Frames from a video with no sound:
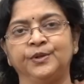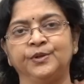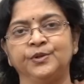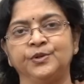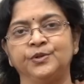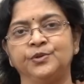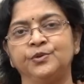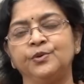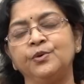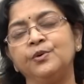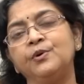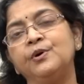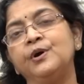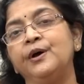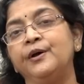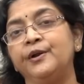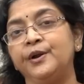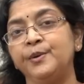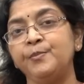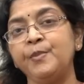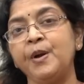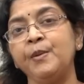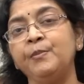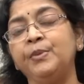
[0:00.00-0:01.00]
So
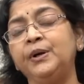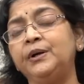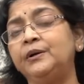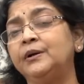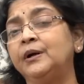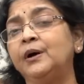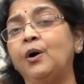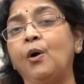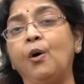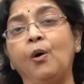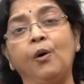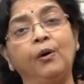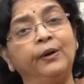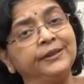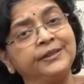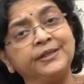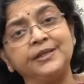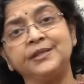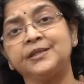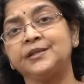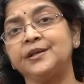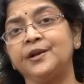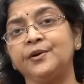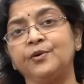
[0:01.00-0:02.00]
remember, all
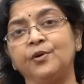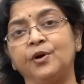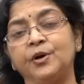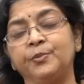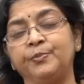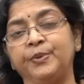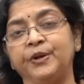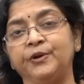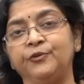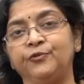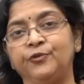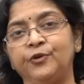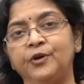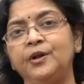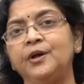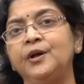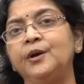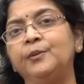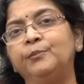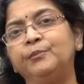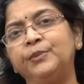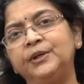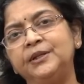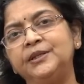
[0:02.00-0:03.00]
cysts are not painful,
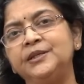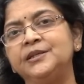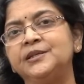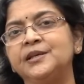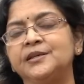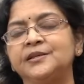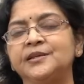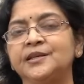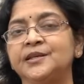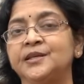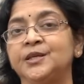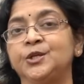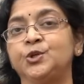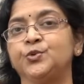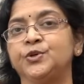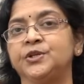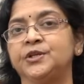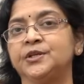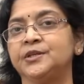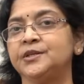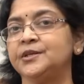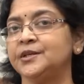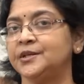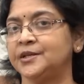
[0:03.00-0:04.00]
but these are the
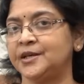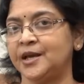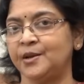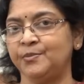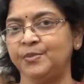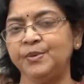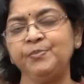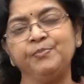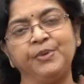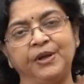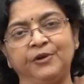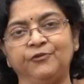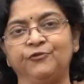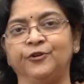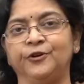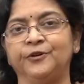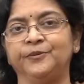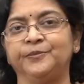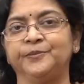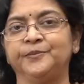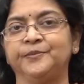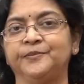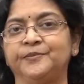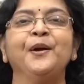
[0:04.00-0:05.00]
situations it can be painful.
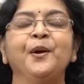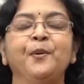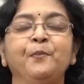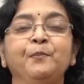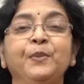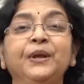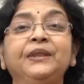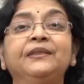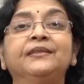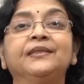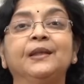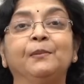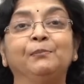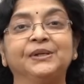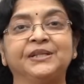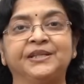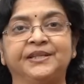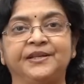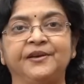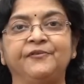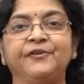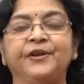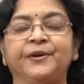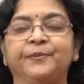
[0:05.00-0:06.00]
Myth number
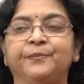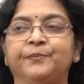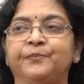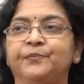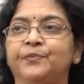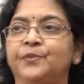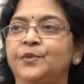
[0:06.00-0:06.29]
seven,